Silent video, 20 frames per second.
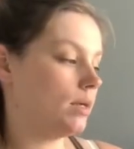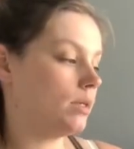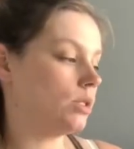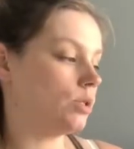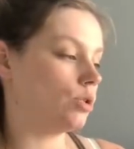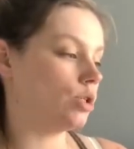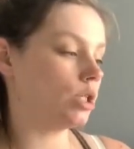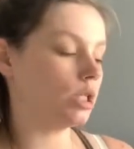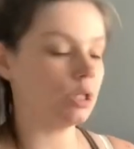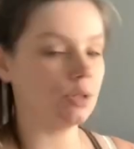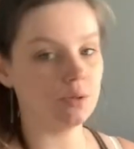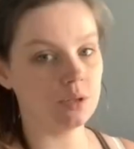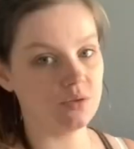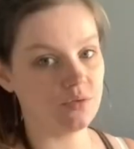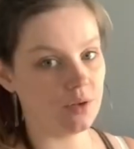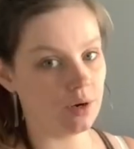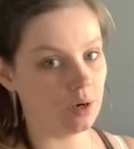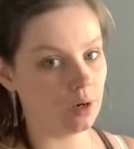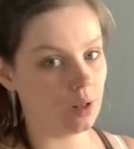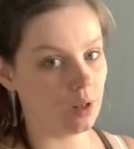So just loose
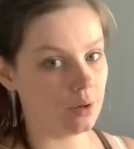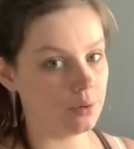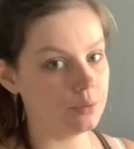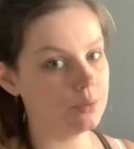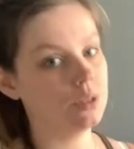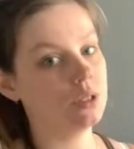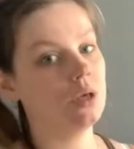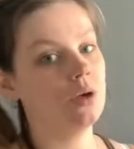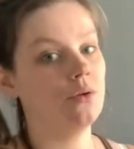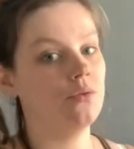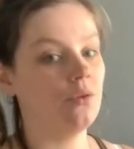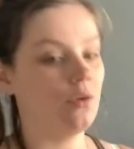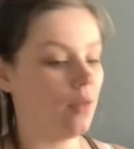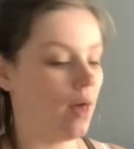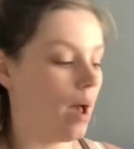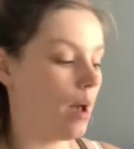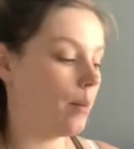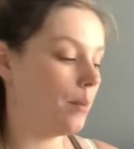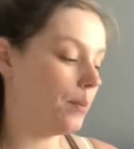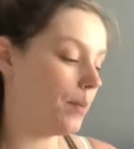fitted clothes for that.